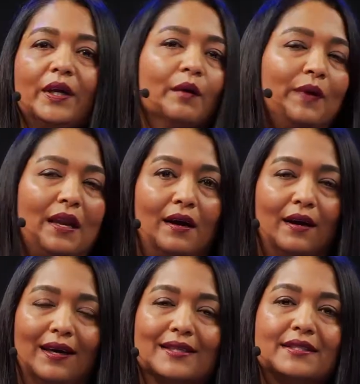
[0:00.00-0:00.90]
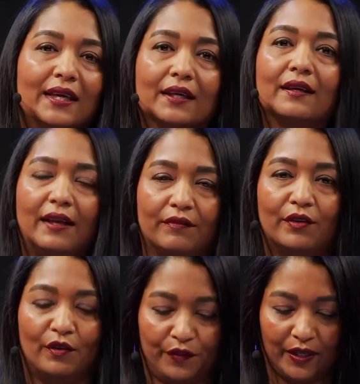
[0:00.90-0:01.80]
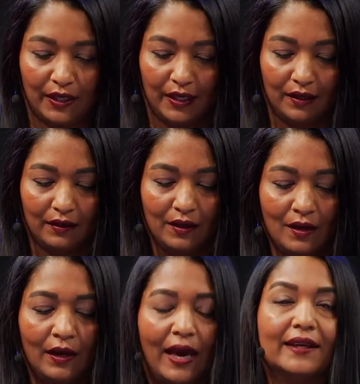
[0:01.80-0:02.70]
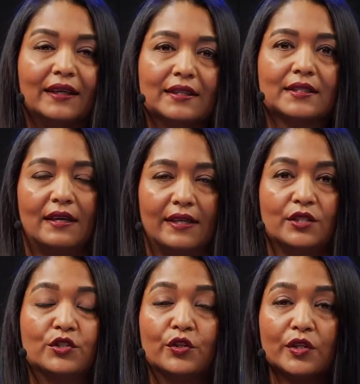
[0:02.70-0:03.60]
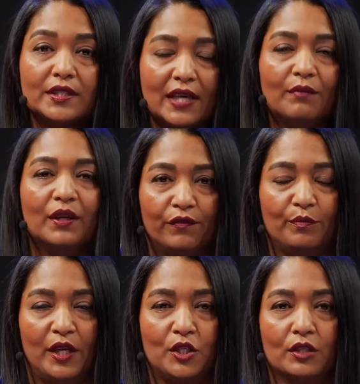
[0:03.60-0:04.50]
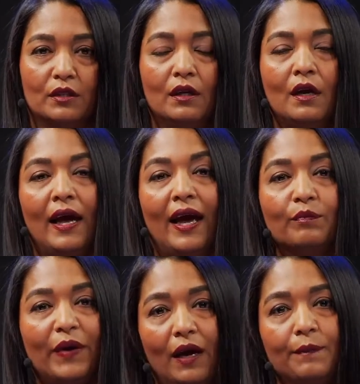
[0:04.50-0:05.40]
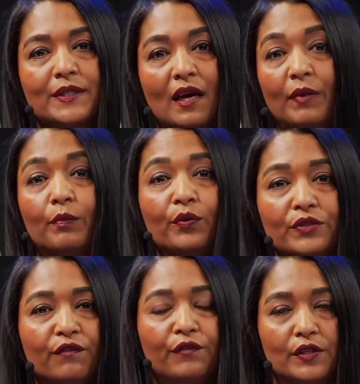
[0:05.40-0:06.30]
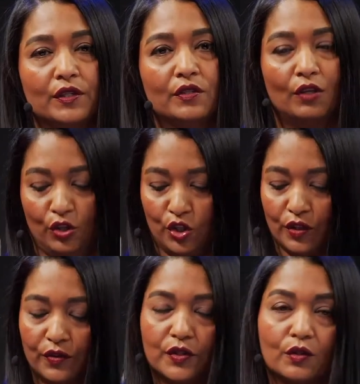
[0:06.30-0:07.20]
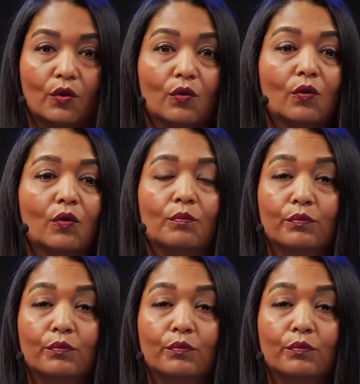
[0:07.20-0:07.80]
apply a second level of thinking and insight into this same information and perhaps come up with different solutions or